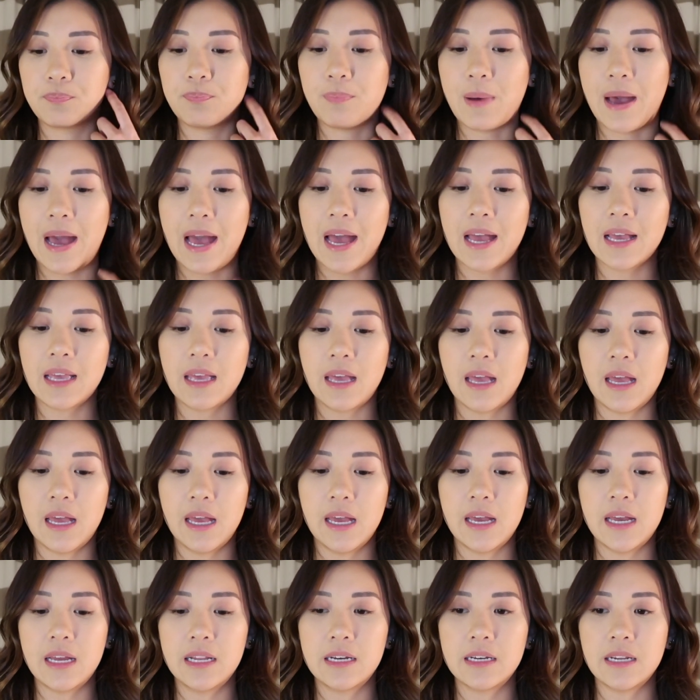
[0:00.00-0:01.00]
bag,
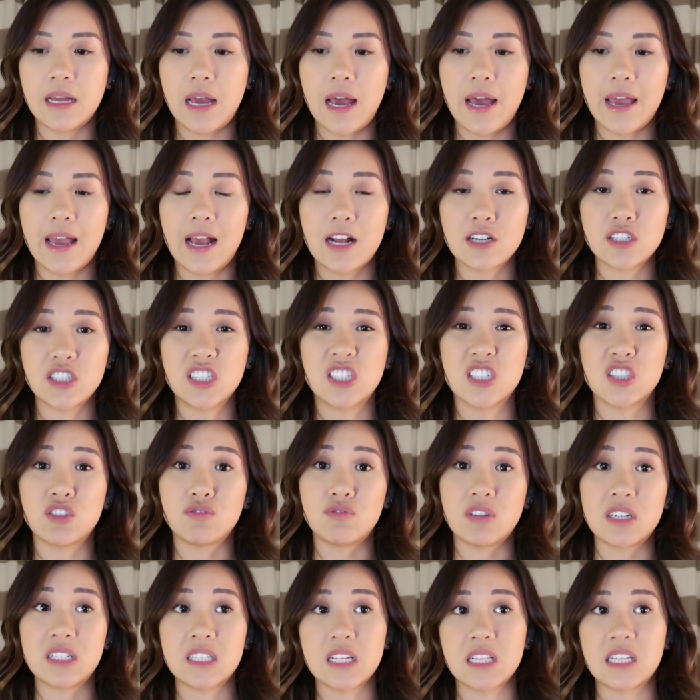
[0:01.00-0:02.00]
and I actually just
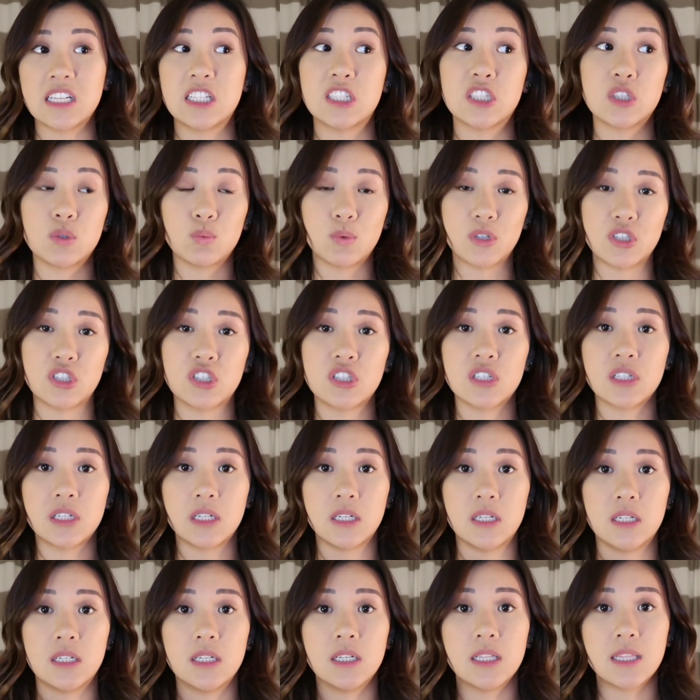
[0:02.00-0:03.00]
recently switched
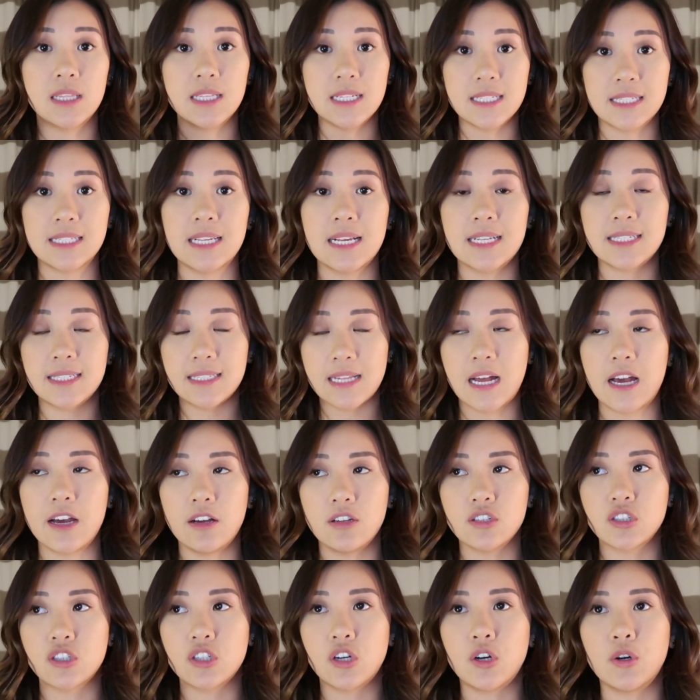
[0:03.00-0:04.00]
to this
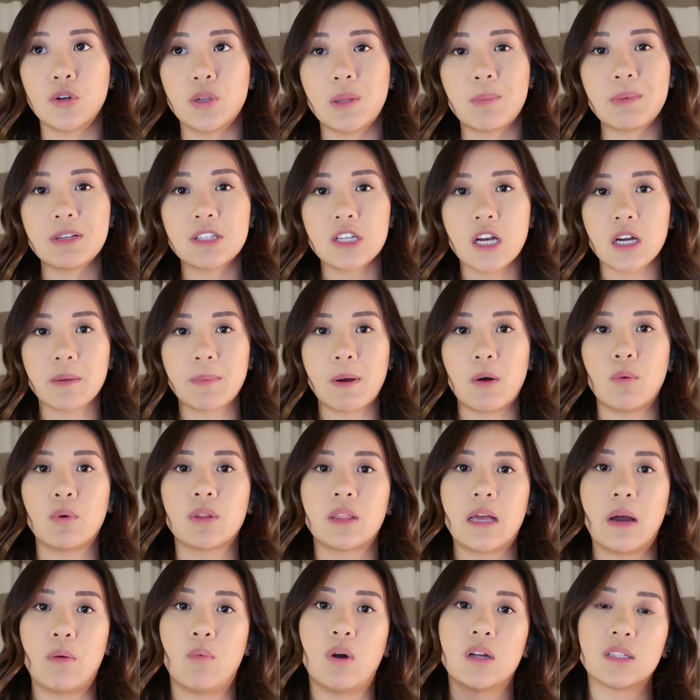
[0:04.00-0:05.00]
style. So let me talk about
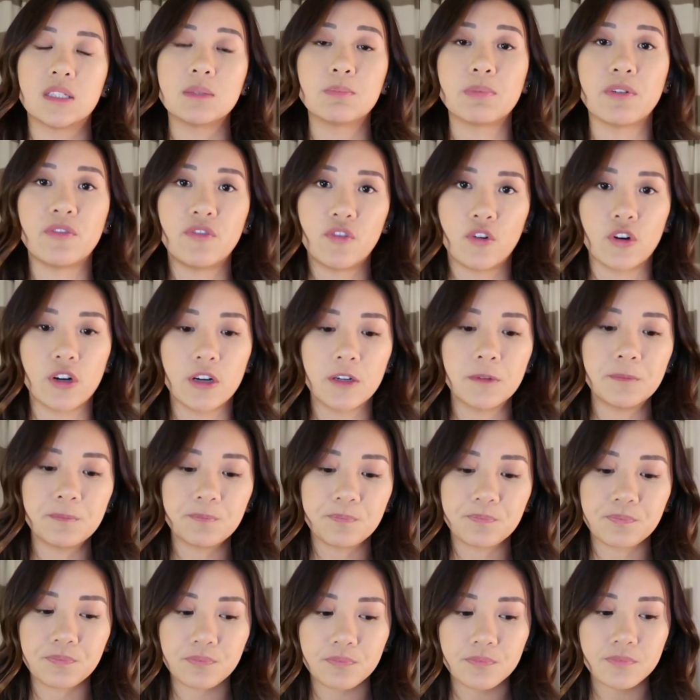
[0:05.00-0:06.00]
what I wanted before.
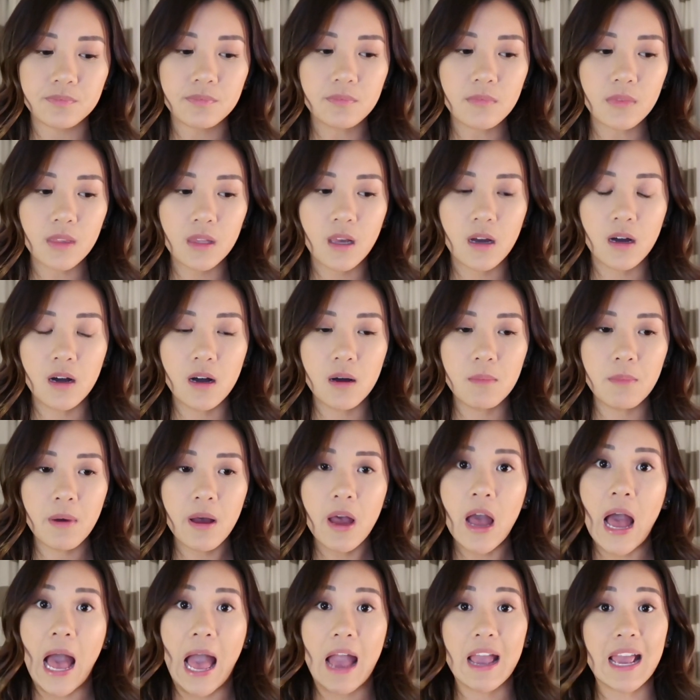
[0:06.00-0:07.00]

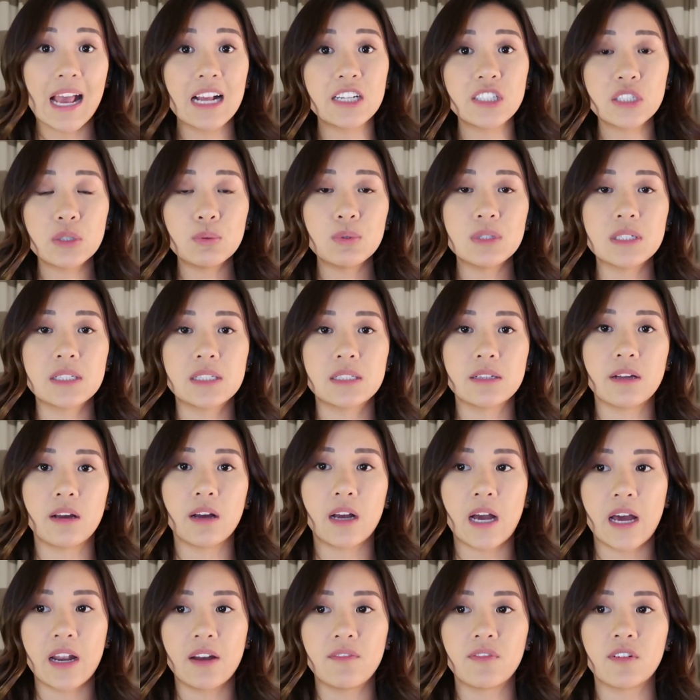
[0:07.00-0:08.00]
I actually was
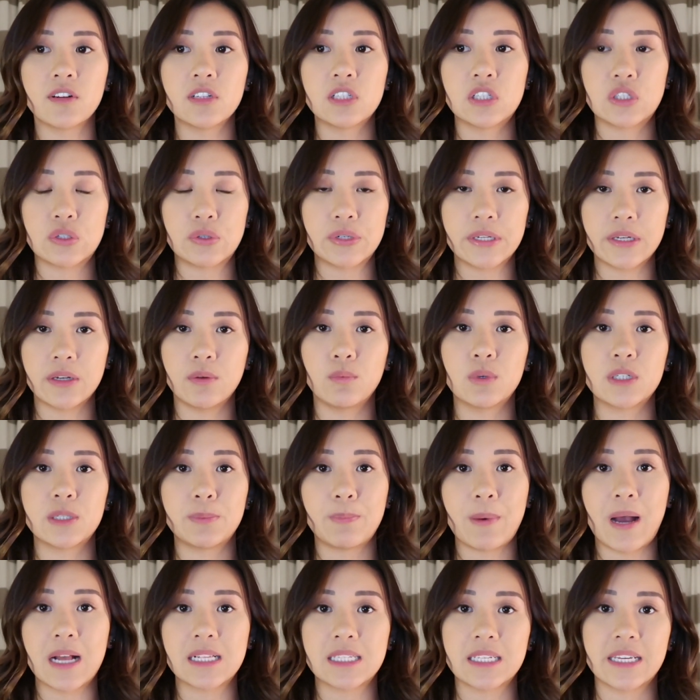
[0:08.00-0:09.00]
kind of considering which
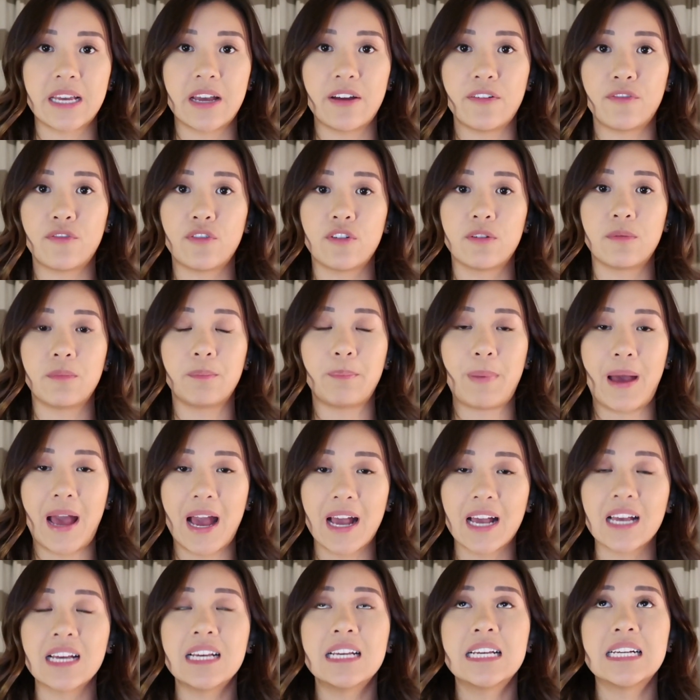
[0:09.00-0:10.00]
bag to
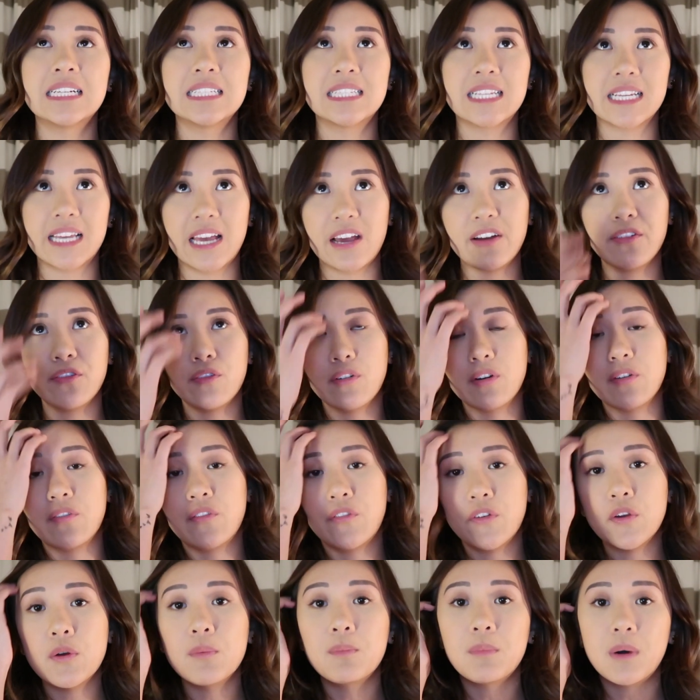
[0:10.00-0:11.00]
get for a
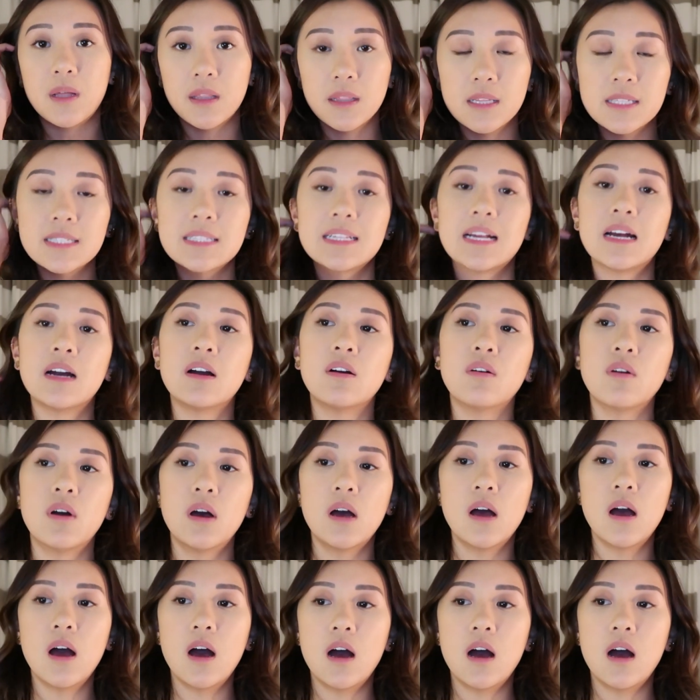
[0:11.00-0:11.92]
few months now.